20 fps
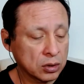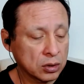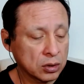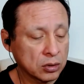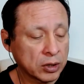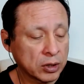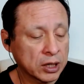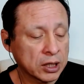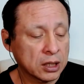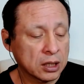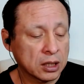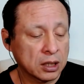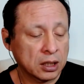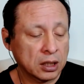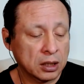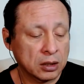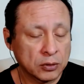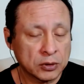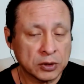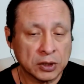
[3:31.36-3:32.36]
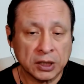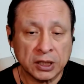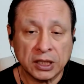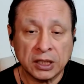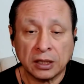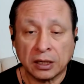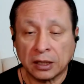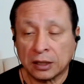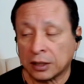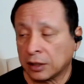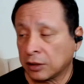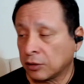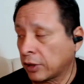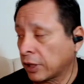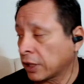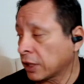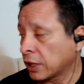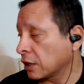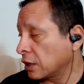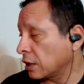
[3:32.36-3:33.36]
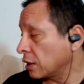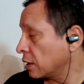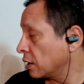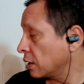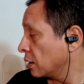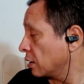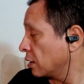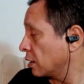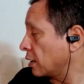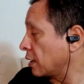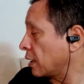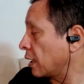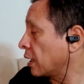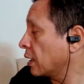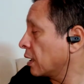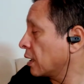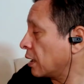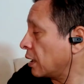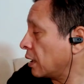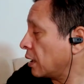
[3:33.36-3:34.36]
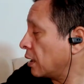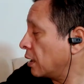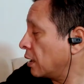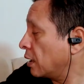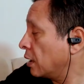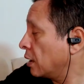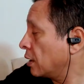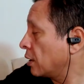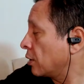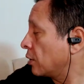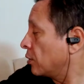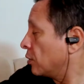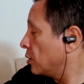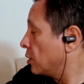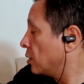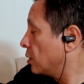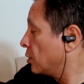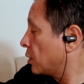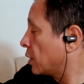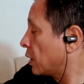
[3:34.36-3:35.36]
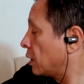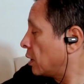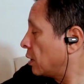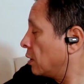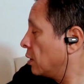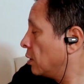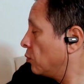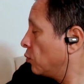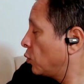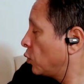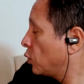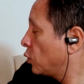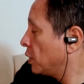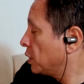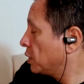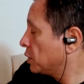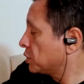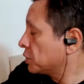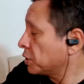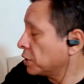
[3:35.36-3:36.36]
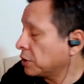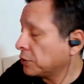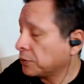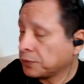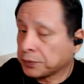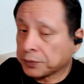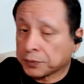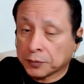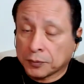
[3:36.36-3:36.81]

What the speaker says: Grenke with the E ending. Grenke. Grenke. I don't know. Okay. More Nietzsche.